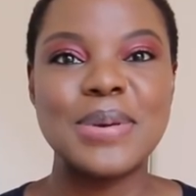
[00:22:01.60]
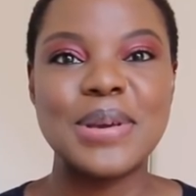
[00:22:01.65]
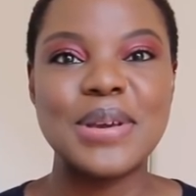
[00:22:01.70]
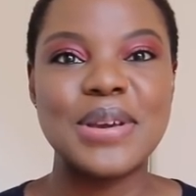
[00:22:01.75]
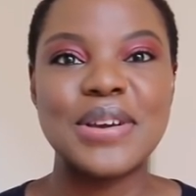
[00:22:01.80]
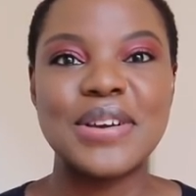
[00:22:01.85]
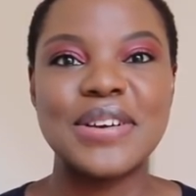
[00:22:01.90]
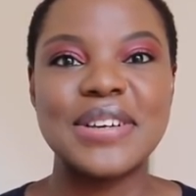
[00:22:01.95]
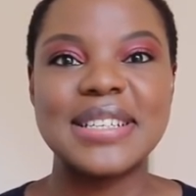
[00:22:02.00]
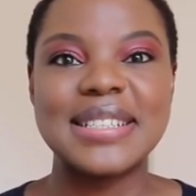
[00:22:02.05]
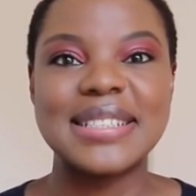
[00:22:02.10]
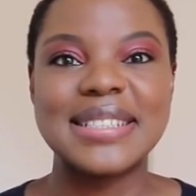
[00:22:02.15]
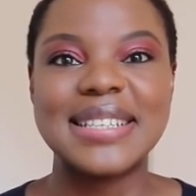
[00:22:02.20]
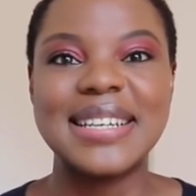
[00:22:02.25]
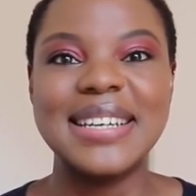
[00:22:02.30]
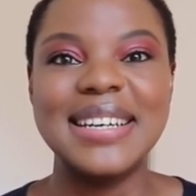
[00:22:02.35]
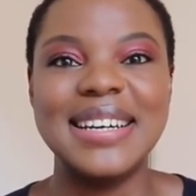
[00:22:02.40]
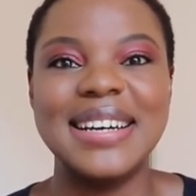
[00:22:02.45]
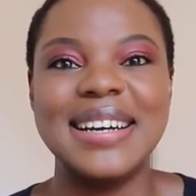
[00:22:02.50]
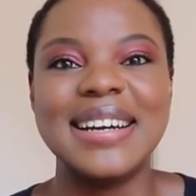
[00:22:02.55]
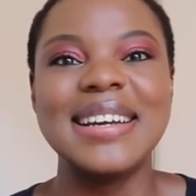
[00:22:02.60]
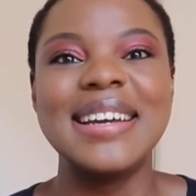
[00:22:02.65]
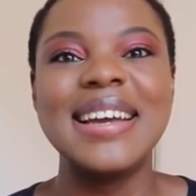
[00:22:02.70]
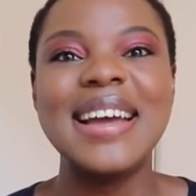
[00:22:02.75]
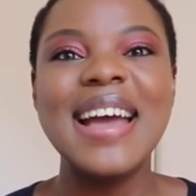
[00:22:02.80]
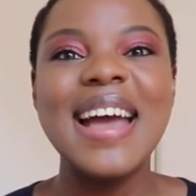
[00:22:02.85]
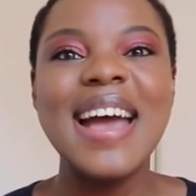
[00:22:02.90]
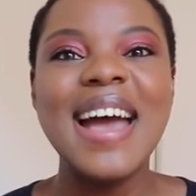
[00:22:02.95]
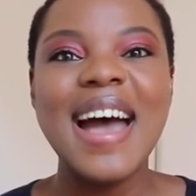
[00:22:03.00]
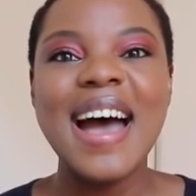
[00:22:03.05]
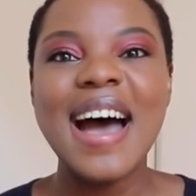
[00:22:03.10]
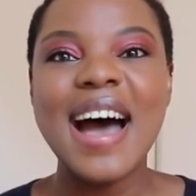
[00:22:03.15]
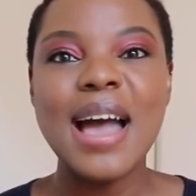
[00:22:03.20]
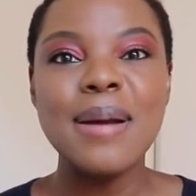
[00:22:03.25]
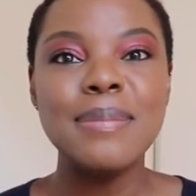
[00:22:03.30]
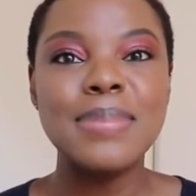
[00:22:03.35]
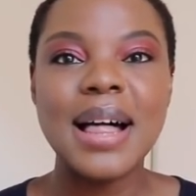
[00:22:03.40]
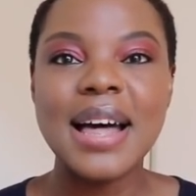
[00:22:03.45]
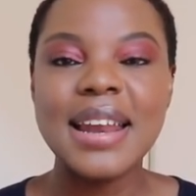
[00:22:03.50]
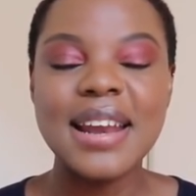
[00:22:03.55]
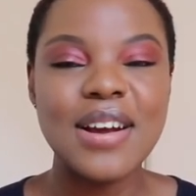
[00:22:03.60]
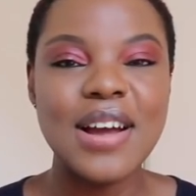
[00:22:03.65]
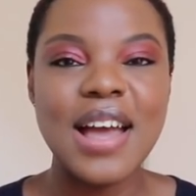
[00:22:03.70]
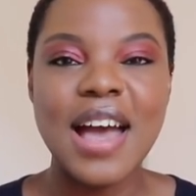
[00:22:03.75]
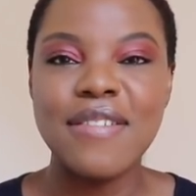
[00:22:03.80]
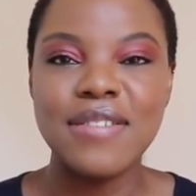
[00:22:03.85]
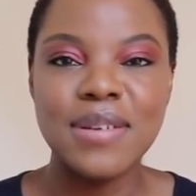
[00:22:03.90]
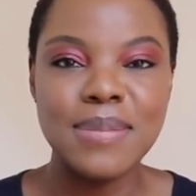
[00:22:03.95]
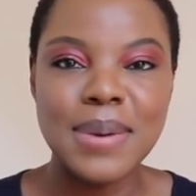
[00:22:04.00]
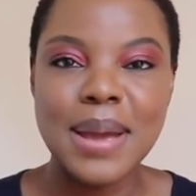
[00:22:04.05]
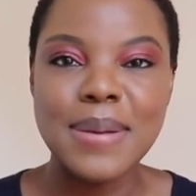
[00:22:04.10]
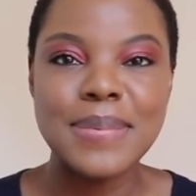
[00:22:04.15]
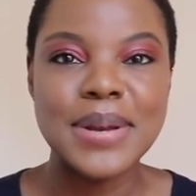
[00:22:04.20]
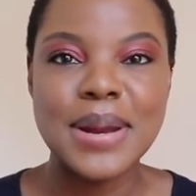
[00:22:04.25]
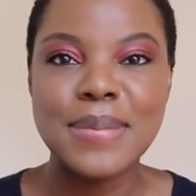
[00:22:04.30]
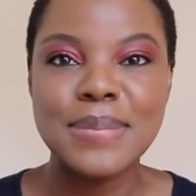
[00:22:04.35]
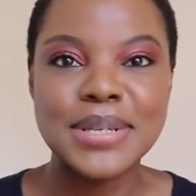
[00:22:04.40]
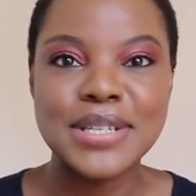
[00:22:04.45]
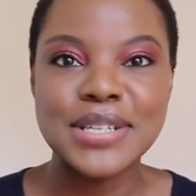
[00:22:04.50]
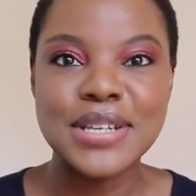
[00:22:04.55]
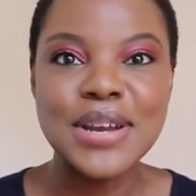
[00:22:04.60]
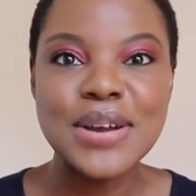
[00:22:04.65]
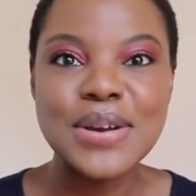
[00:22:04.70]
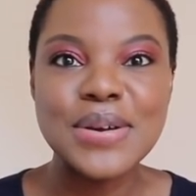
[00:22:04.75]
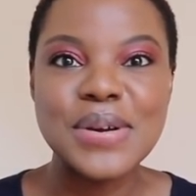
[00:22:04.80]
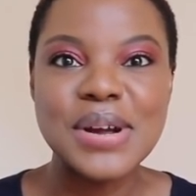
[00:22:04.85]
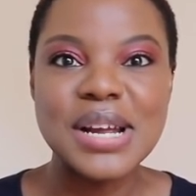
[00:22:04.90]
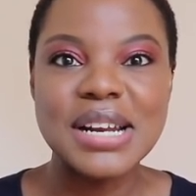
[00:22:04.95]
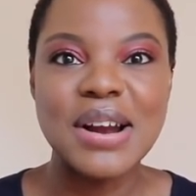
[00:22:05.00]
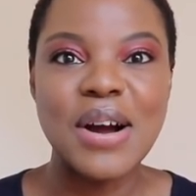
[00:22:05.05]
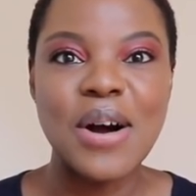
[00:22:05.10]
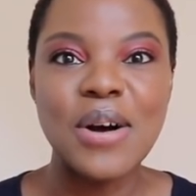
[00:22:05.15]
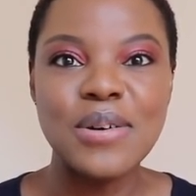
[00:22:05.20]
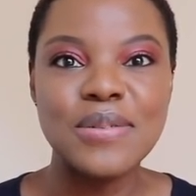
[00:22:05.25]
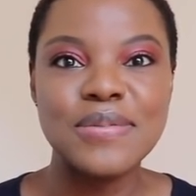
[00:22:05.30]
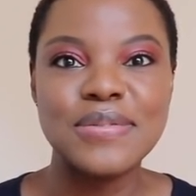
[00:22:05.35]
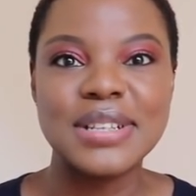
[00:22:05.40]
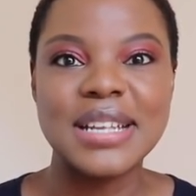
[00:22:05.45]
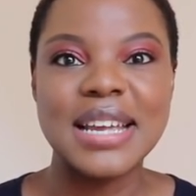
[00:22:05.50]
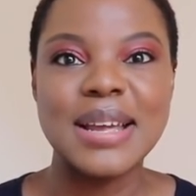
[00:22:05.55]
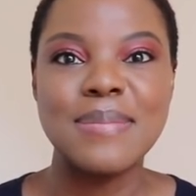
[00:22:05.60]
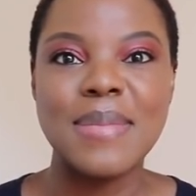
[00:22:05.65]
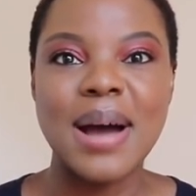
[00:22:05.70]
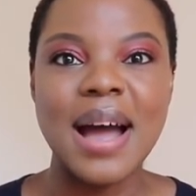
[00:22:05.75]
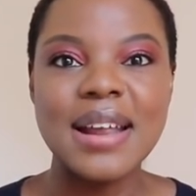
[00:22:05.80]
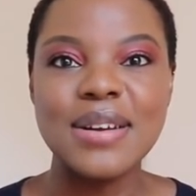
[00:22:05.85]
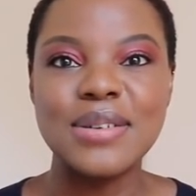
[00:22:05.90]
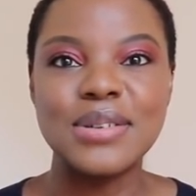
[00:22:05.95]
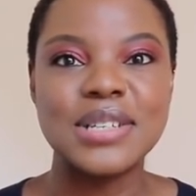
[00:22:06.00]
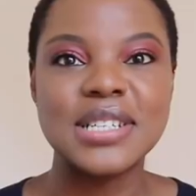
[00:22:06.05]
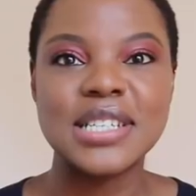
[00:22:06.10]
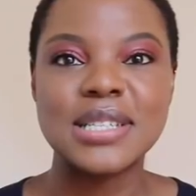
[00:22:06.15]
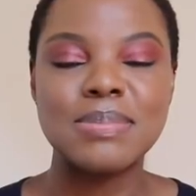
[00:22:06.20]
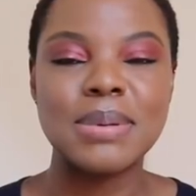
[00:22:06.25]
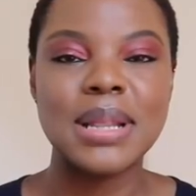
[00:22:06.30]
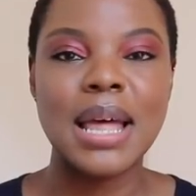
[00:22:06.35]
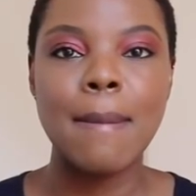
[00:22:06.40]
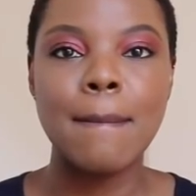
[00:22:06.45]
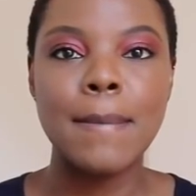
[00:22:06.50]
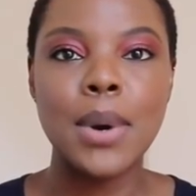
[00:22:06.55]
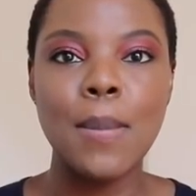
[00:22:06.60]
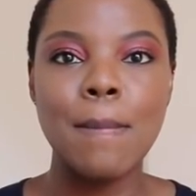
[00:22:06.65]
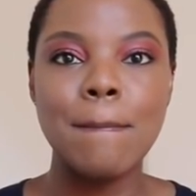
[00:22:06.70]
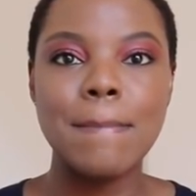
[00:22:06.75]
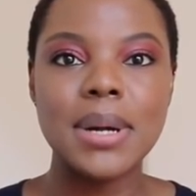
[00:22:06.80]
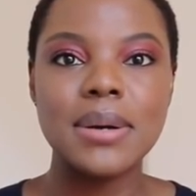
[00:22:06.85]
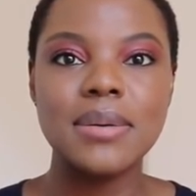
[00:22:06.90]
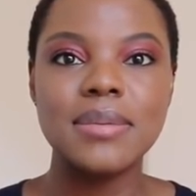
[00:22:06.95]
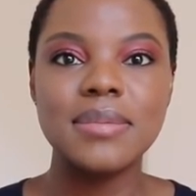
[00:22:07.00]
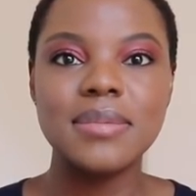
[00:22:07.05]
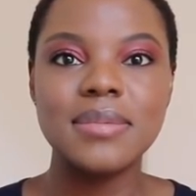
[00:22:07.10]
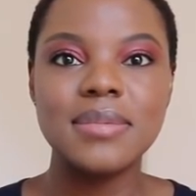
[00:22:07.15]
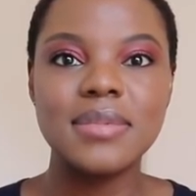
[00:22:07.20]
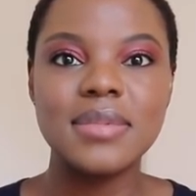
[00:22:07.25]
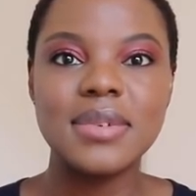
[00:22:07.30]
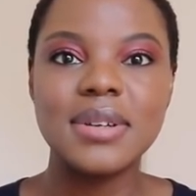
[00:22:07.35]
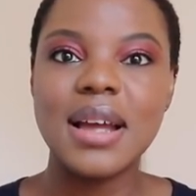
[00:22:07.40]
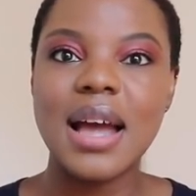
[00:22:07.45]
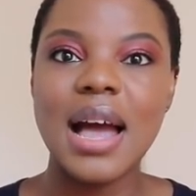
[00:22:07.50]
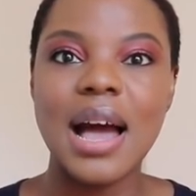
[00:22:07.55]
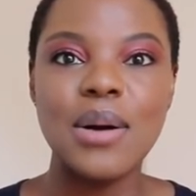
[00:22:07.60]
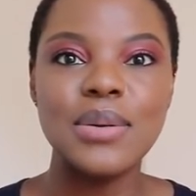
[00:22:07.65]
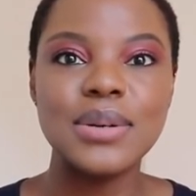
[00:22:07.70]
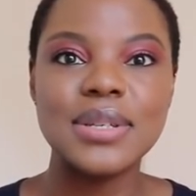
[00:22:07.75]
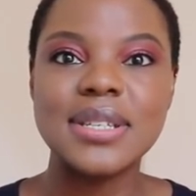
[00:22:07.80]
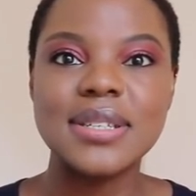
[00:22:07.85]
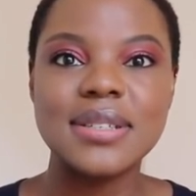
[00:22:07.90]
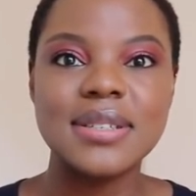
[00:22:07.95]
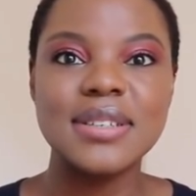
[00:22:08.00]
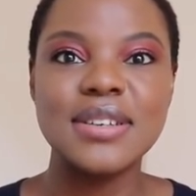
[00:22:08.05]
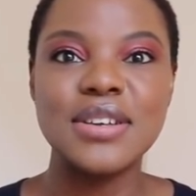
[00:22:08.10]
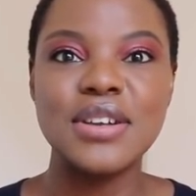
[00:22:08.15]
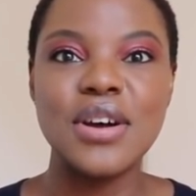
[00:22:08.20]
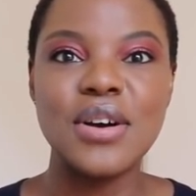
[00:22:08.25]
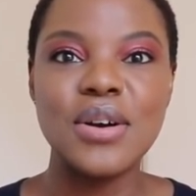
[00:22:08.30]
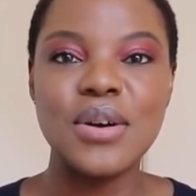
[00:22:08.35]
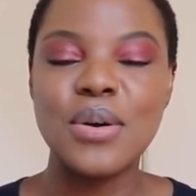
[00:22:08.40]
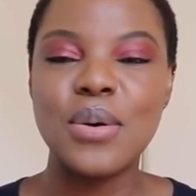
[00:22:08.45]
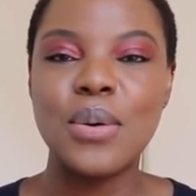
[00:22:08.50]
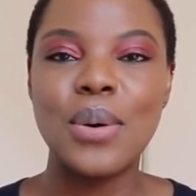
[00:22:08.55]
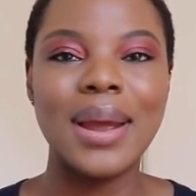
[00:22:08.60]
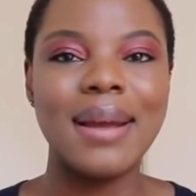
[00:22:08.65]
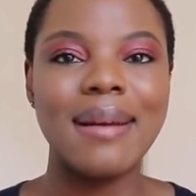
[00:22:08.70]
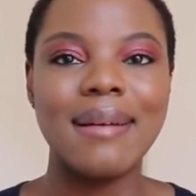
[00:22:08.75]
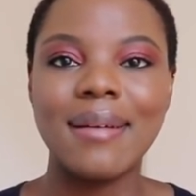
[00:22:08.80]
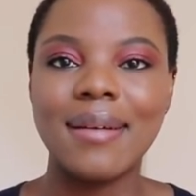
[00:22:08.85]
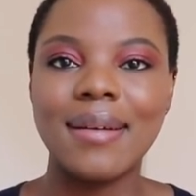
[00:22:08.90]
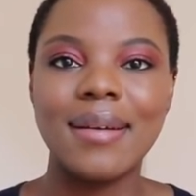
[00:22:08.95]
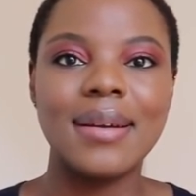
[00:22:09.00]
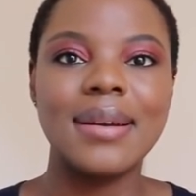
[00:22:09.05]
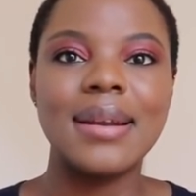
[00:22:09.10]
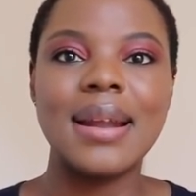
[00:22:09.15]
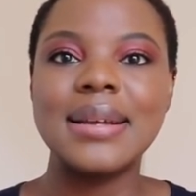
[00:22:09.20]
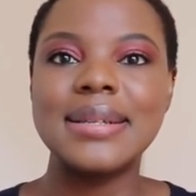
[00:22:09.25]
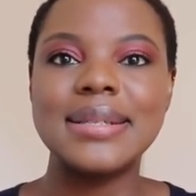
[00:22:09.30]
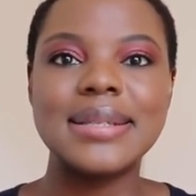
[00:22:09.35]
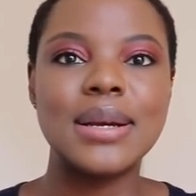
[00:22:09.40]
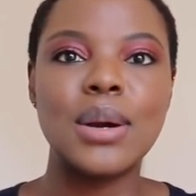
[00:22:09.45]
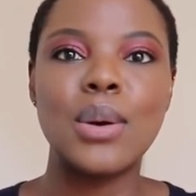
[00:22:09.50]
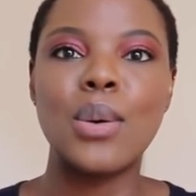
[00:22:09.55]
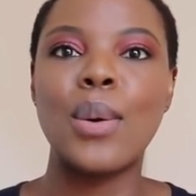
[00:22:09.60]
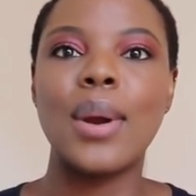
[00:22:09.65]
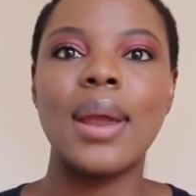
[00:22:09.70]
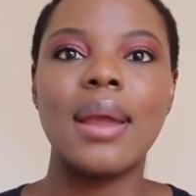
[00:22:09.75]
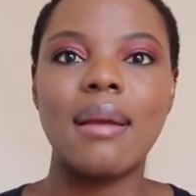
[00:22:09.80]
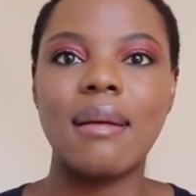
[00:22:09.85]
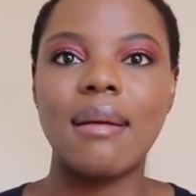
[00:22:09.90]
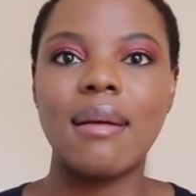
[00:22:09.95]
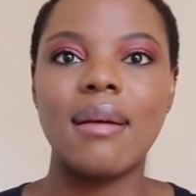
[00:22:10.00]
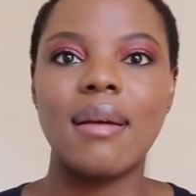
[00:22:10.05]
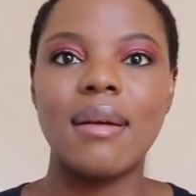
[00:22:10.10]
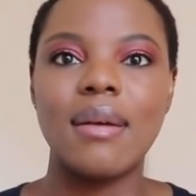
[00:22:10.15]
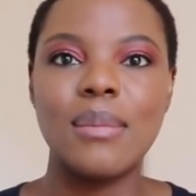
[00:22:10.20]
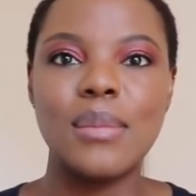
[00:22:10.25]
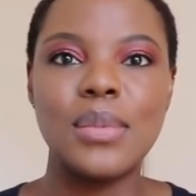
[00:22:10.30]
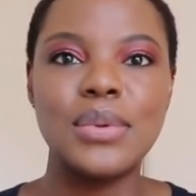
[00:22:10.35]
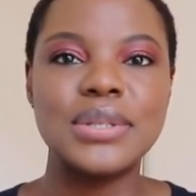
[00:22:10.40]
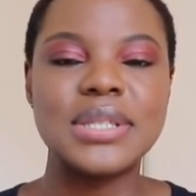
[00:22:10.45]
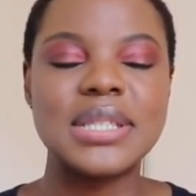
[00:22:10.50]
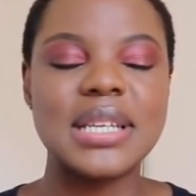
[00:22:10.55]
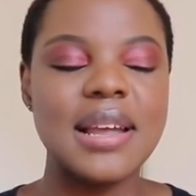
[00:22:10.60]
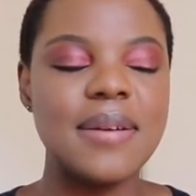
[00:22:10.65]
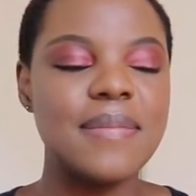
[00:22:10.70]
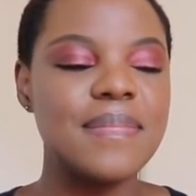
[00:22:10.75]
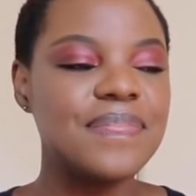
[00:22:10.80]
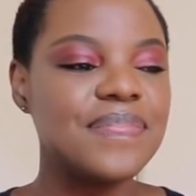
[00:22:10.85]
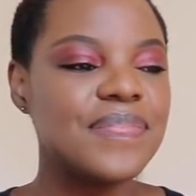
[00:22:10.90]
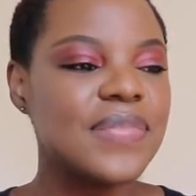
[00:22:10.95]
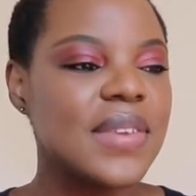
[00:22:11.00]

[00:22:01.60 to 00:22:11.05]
because I'm planning on having baby number two, and hopefully mine will just be like, boop, out, you know, quick, nice and quick. We'll see.